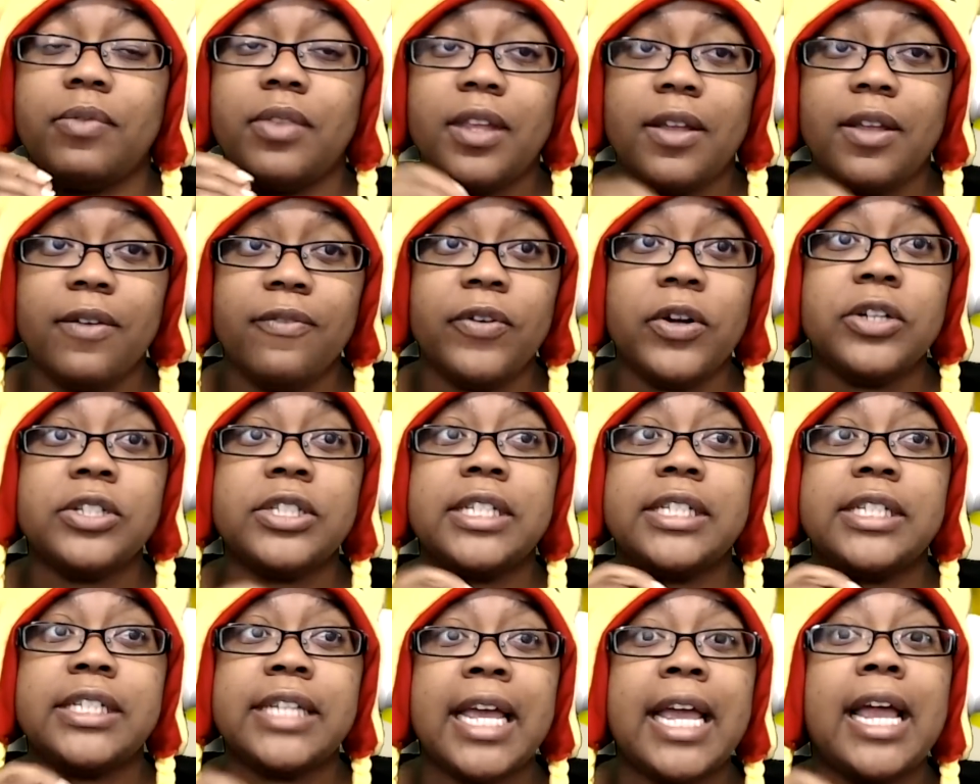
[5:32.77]

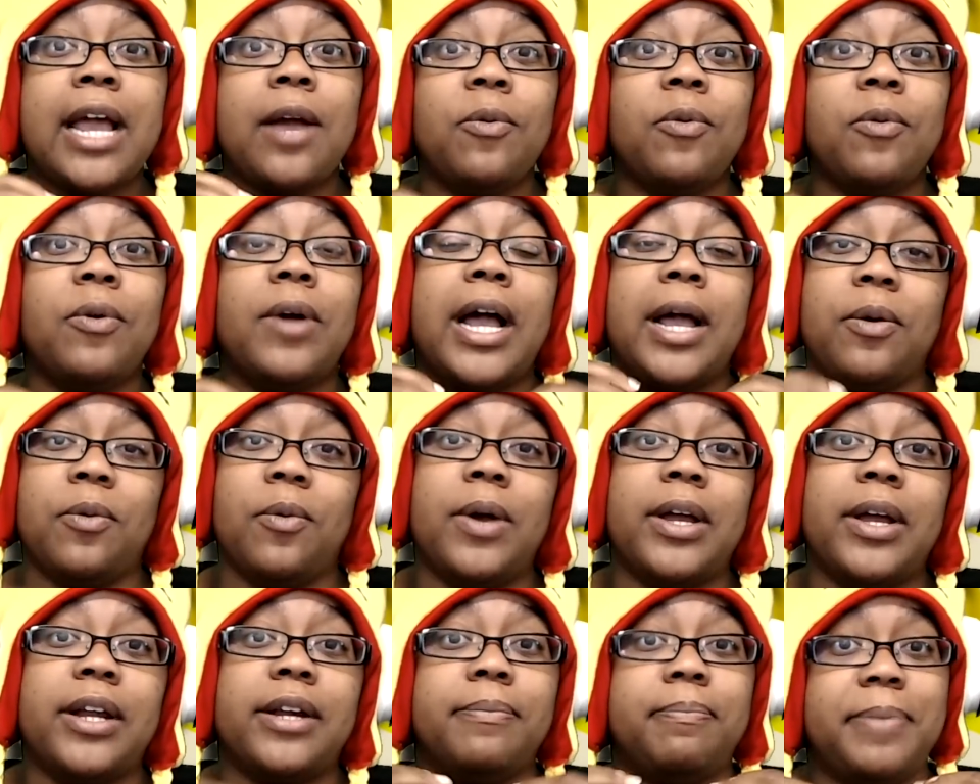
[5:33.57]
versus hey i, I
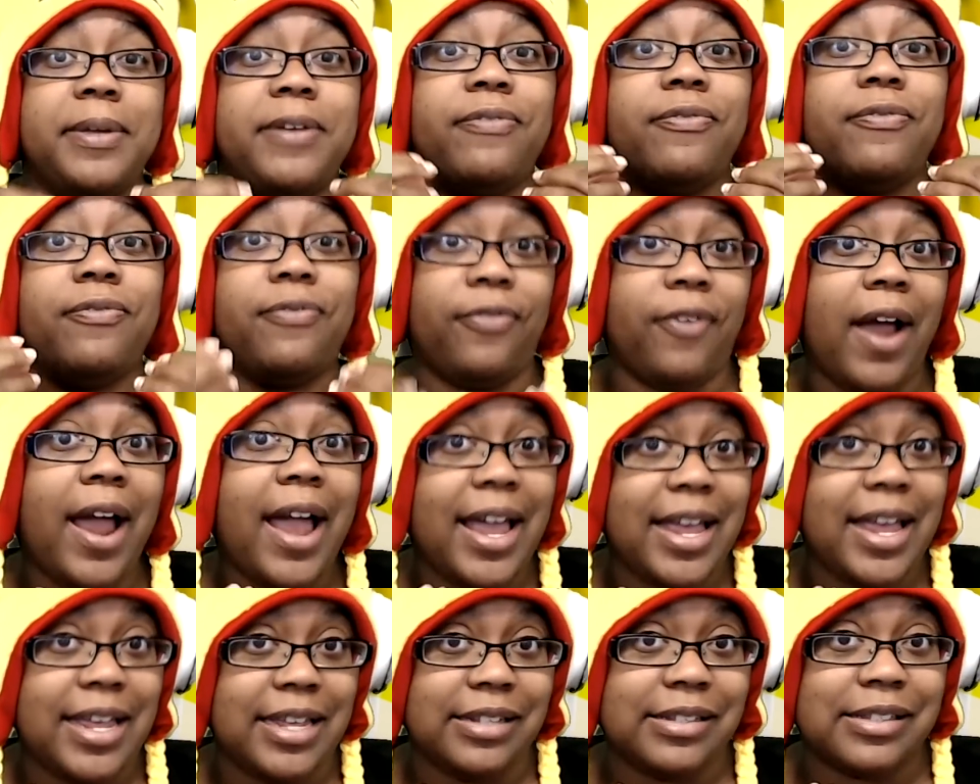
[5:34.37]
want to be
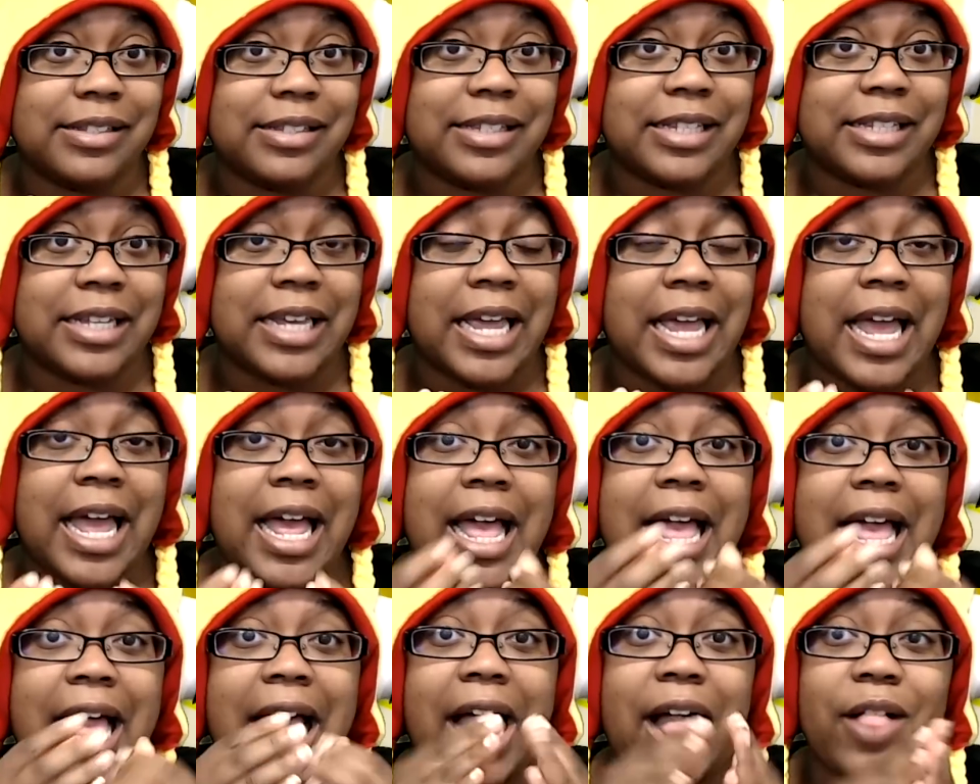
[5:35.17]
friends
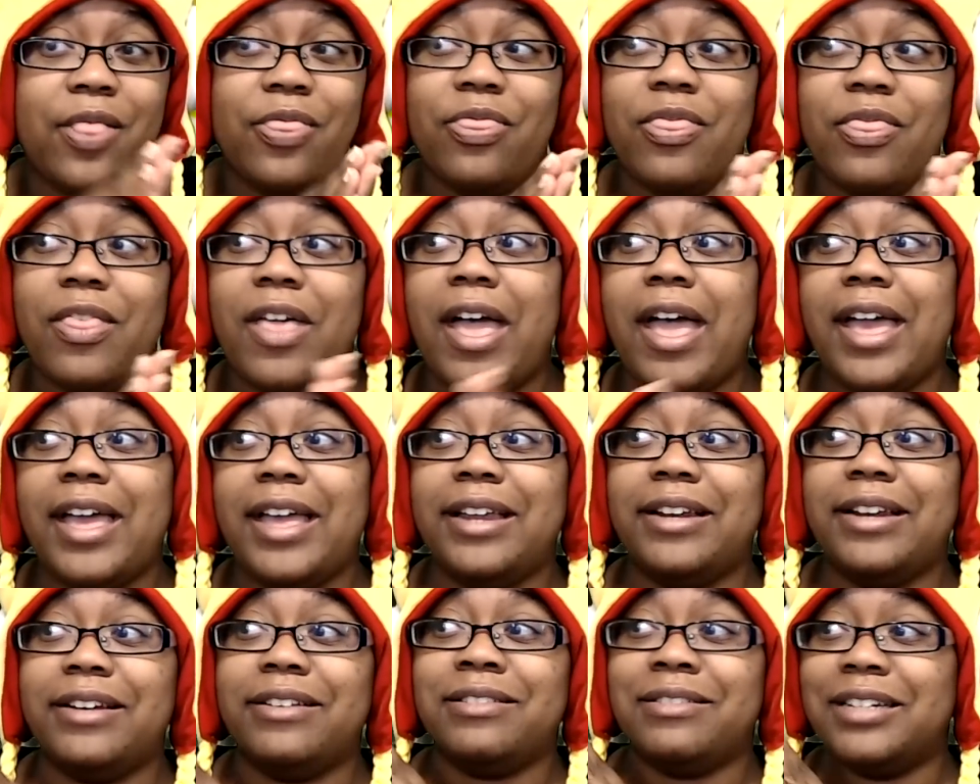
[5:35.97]
and
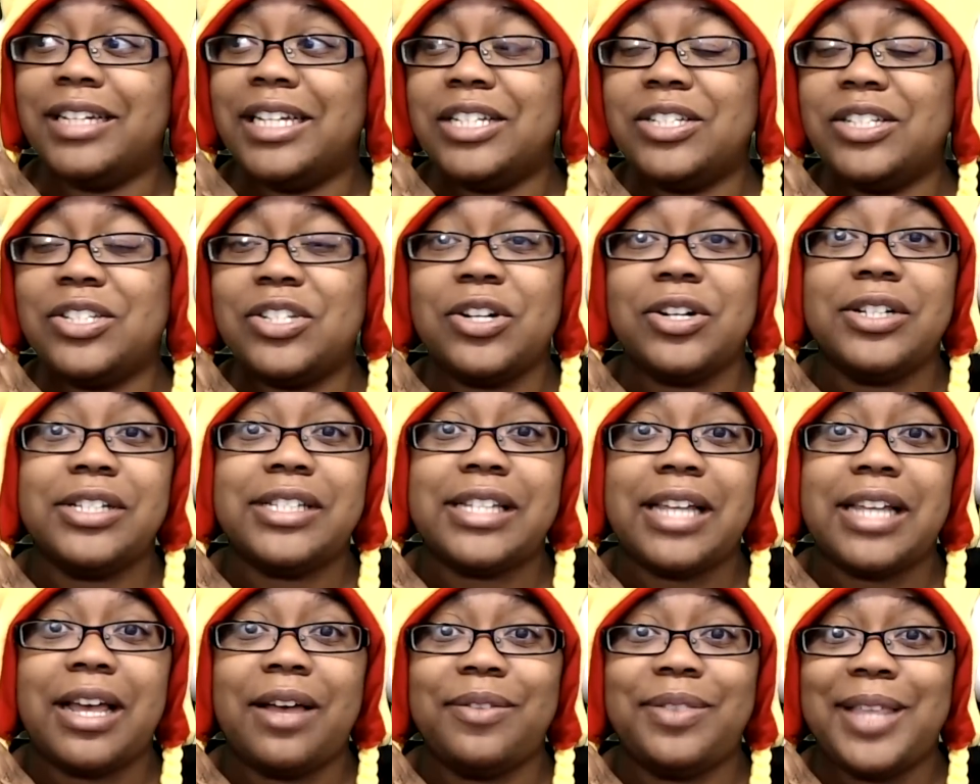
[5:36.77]
then it
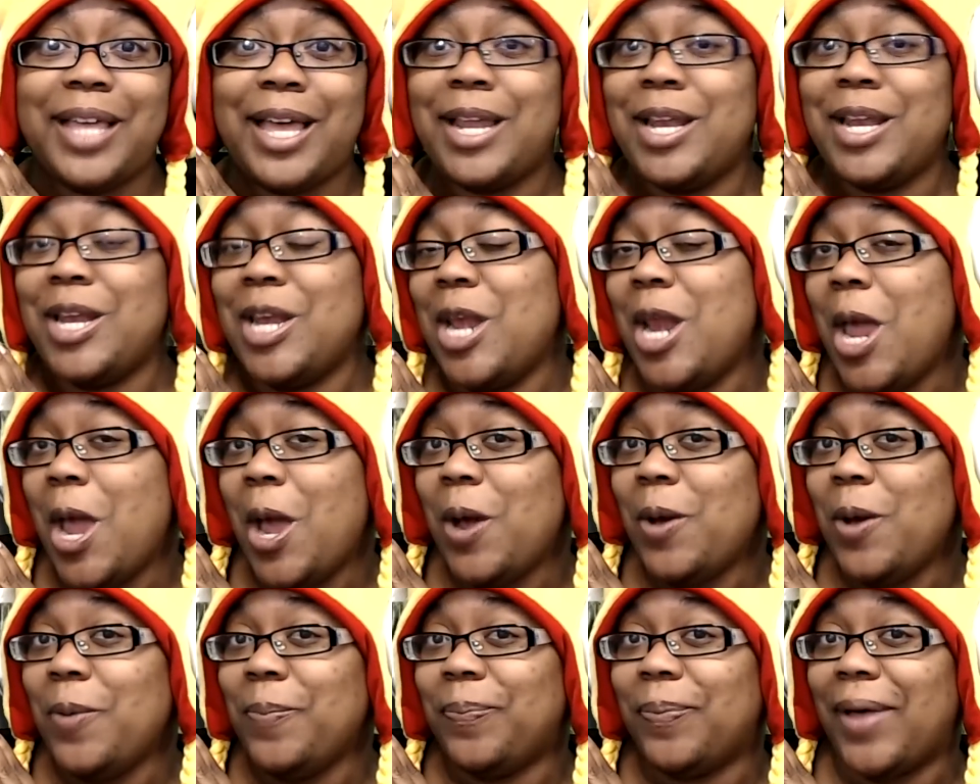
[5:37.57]
turns out that
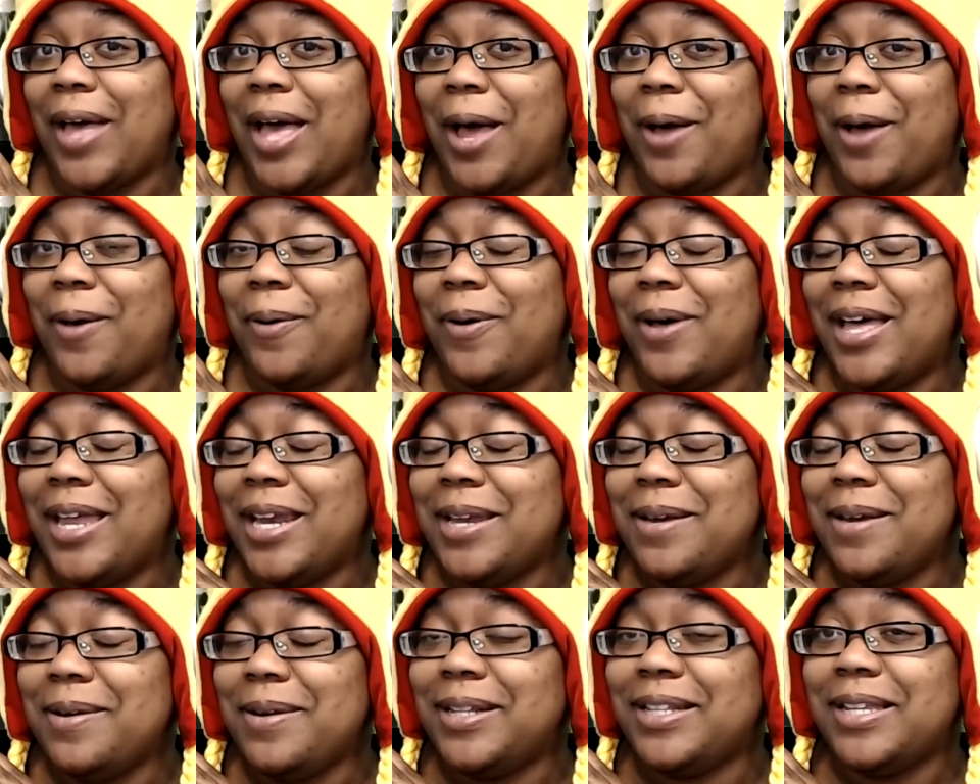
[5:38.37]
nope, I
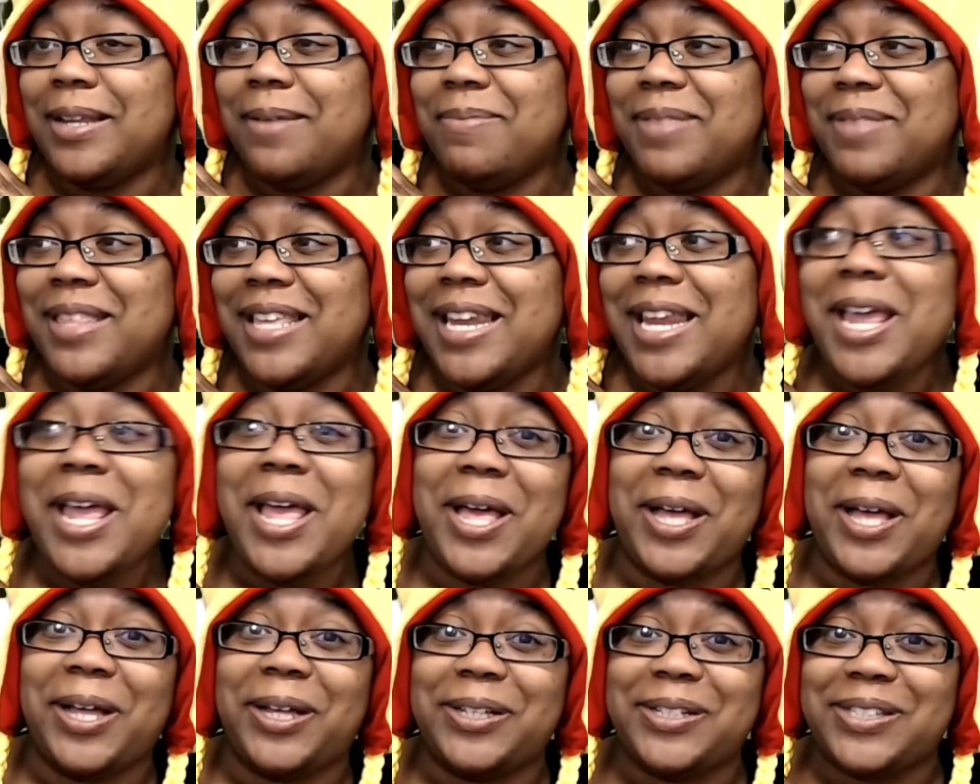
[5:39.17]
wanted something
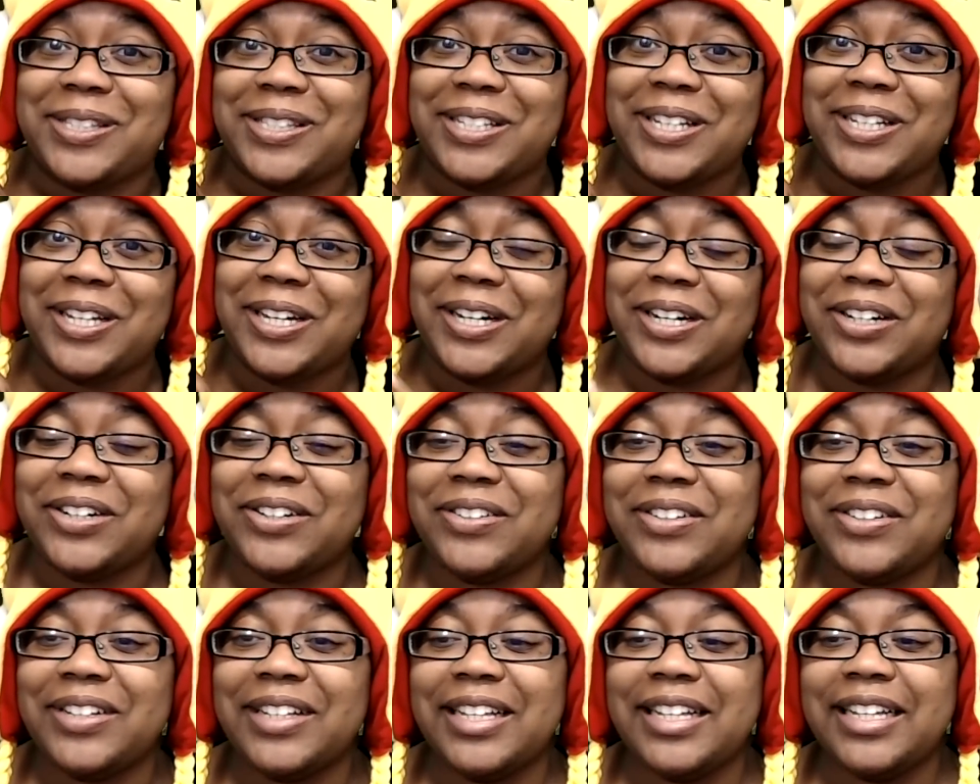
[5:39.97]
else, you
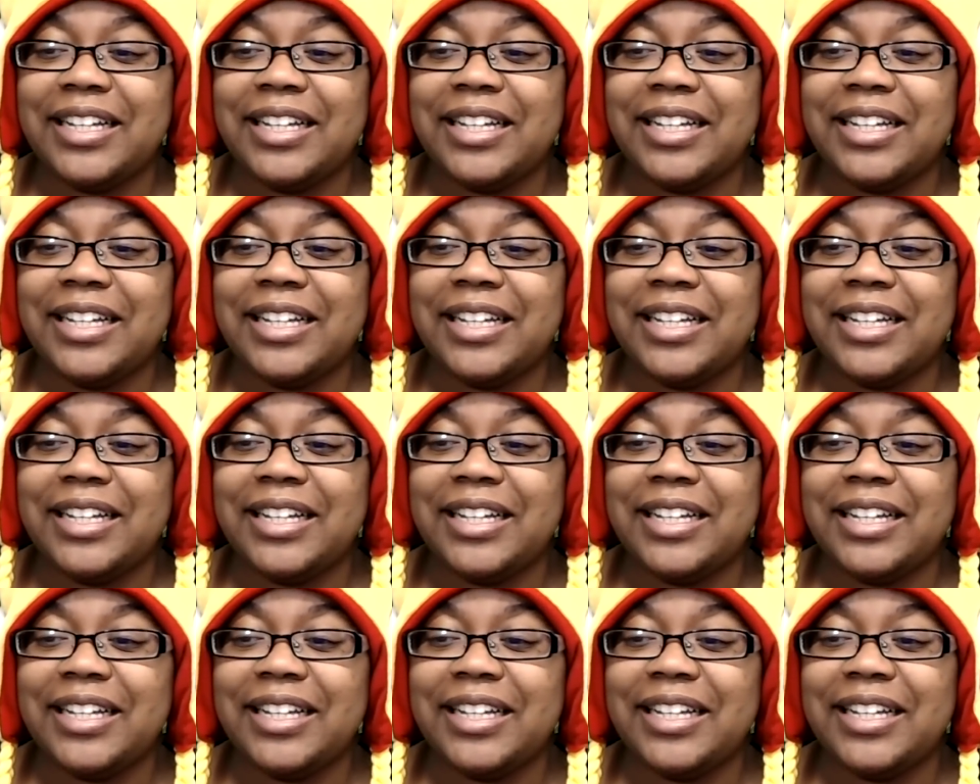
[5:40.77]
know?